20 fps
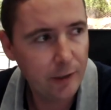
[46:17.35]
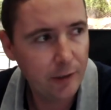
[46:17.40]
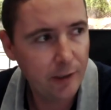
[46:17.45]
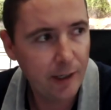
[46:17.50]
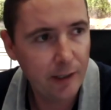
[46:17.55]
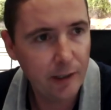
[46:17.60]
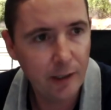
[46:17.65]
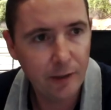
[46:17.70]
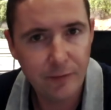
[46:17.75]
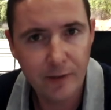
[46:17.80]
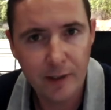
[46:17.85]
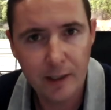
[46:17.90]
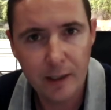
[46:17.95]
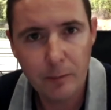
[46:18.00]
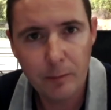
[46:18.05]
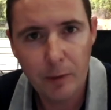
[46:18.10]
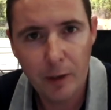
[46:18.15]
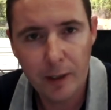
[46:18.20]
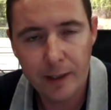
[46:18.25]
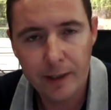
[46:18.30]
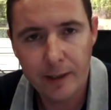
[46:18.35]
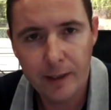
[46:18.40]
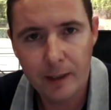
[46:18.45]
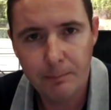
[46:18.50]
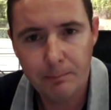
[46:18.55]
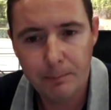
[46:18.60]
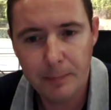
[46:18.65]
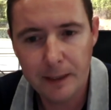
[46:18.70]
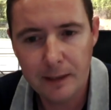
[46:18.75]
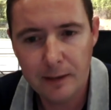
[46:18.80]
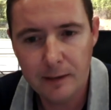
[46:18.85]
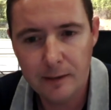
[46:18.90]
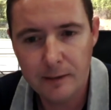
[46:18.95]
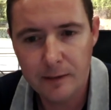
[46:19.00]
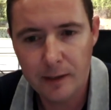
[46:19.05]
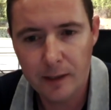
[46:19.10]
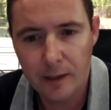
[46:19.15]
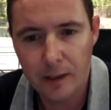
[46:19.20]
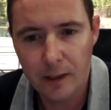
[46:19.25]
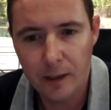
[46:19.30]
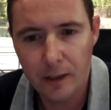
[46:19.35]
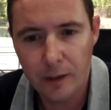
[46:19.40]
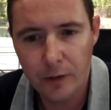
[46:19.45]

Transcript: your hat off to anybody that builds uh,